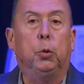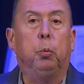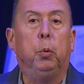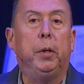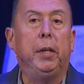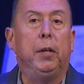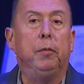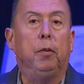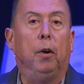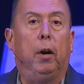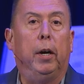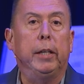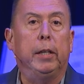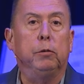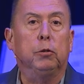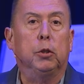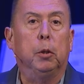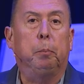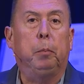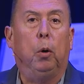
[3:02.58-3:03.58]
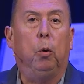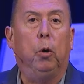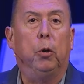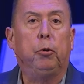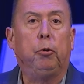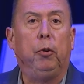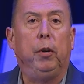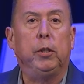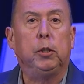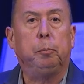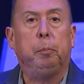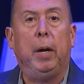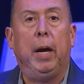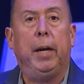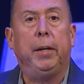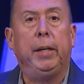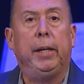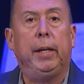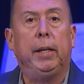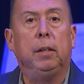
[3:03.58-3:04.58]
twenty volumes of poetry
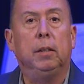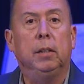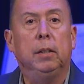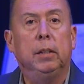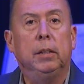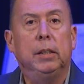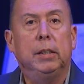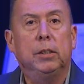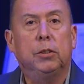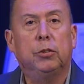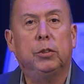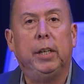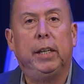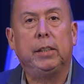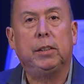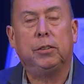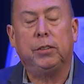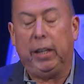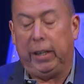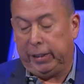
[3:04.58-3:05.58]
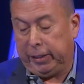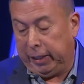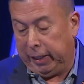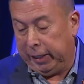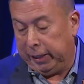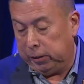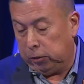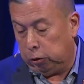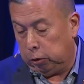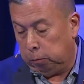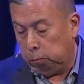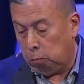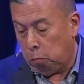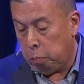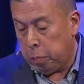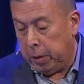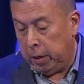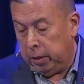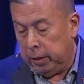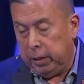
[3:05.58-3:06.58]
spanning six decades.
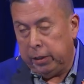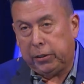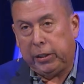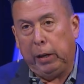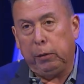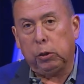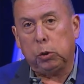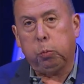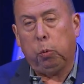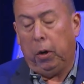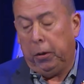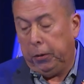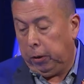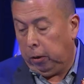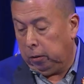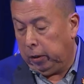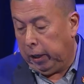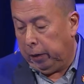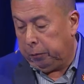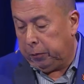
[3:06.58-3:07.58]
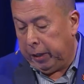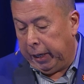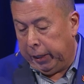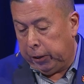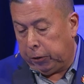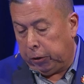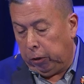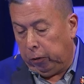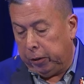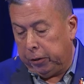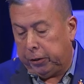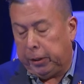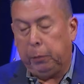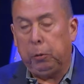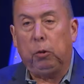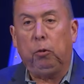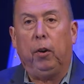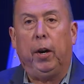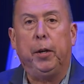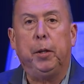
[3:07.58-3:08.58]
She was one who loved nature, and she
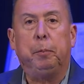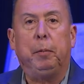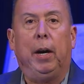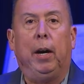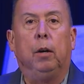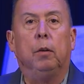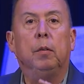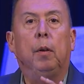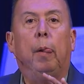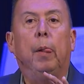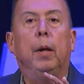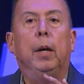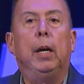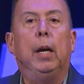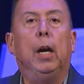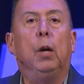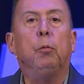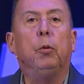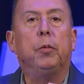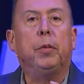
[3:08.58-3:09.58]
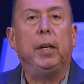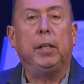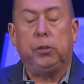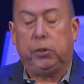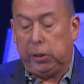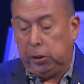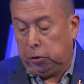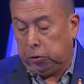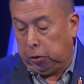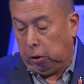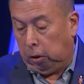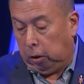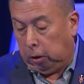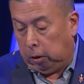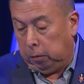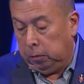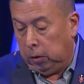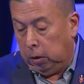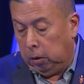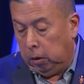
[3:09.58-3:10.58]
would write about everything she
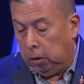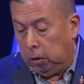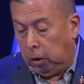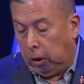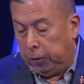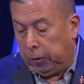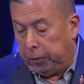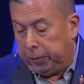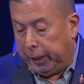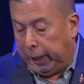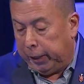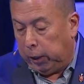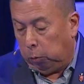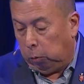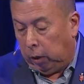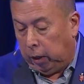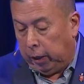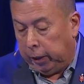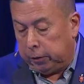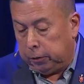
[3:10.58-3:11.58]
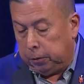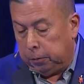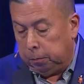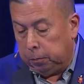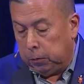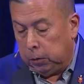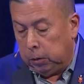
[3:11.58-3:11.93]
saw on her daily walks.